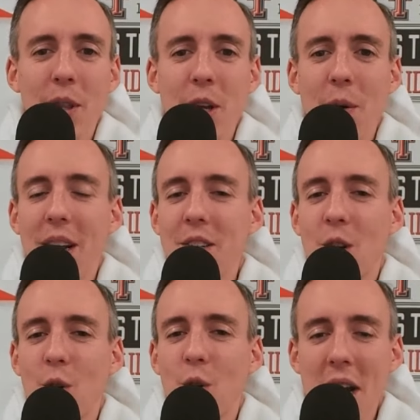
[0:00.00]
Pete Mundo
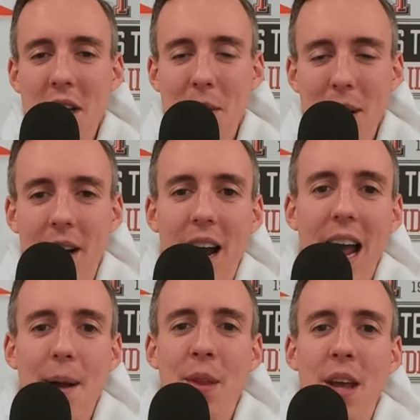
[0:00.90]
with you. It is great to
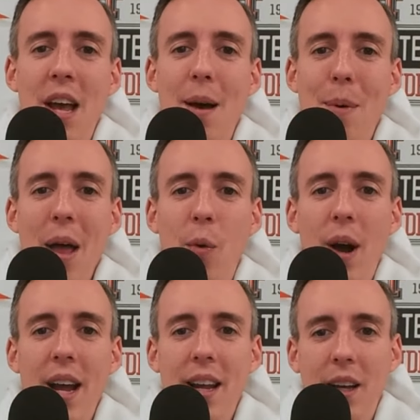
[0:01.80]
be here. Hey,
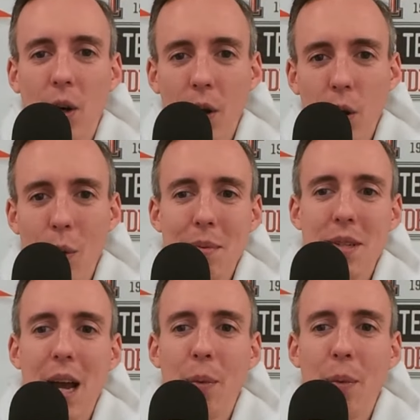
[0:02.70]
by the way, go to the
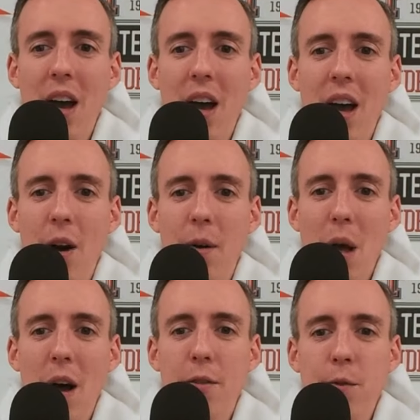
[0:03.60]
website. We've got
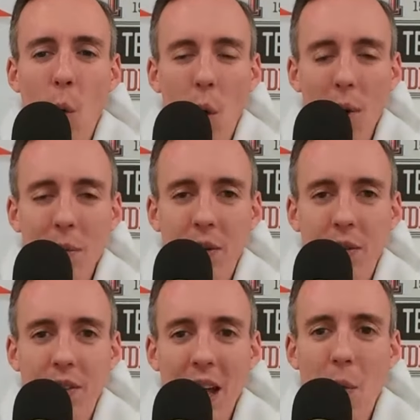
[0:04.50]
our
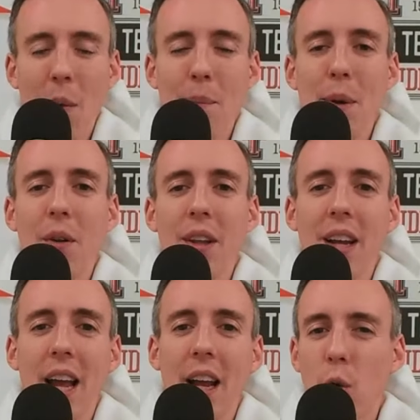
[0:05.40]
forums that we're
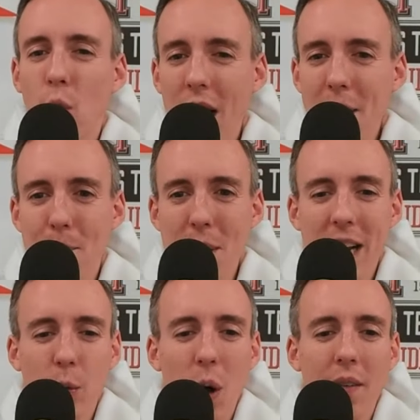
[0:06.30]
building a great
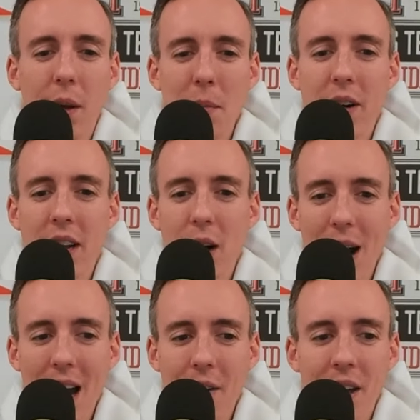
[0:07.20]
Big 12 community
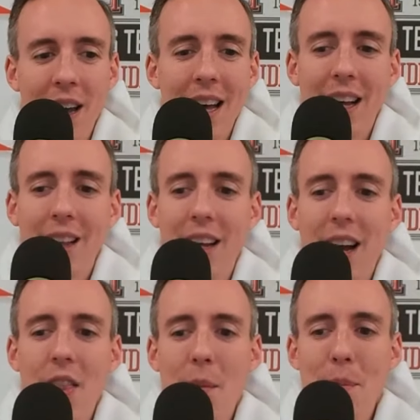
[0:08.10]
around. Click on
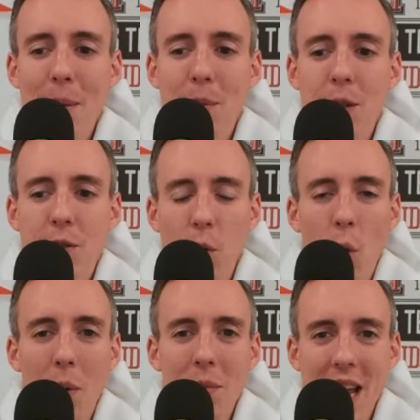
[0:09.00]
the members
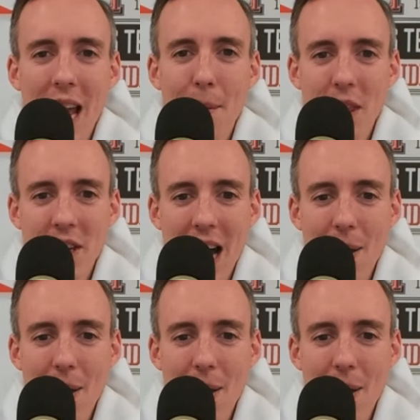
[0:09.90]
forums tab at the top.